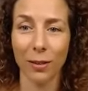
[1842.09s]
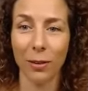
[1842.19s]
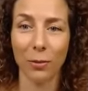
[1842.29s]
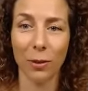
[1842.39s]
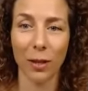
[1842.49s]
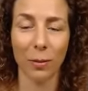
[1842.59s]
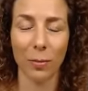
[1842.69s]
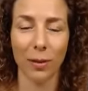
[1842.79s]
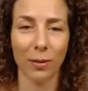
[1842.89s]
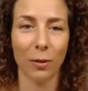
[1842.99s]
I do that
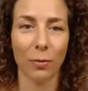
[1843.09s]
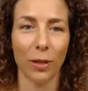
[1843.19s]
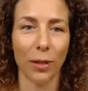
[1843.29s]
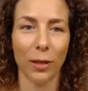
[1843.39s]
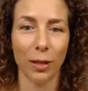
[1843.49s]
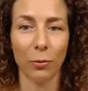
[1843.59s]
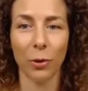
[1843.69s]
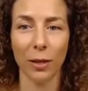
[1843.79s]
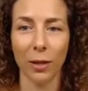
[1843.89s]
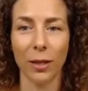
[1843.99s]
myself yeah.
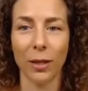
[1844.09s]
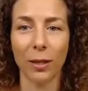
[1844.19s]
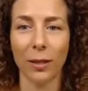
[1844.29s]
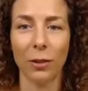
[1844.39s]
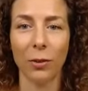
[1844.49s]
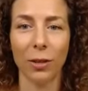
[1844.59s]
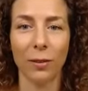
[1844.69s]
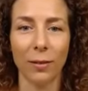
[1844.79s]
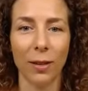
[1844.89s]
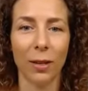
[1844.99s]
every year, and then you can
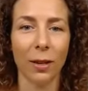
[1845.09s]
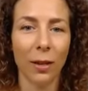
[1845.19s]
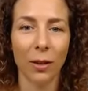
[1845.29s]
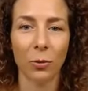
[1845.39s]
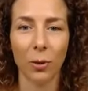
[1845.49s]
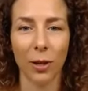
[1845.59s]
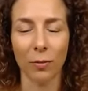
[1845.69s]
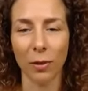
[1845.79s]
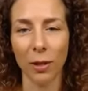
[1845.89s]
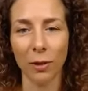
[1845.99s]
see do I have
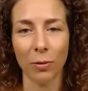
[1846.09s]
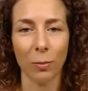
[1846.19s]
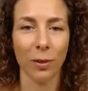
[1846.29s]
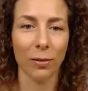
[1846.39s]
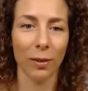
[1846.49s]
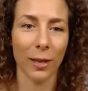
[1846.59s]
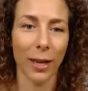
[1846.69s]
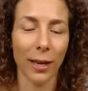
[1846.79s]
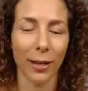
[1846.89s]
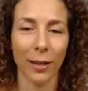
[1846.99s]
enough? Am I still
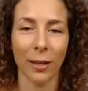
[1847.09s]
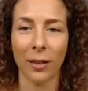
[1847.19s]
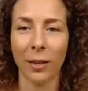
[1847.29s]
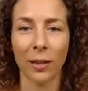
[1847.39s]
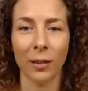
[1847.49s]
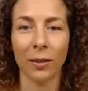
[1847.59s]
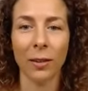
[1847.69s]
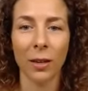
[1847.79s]
lacking? And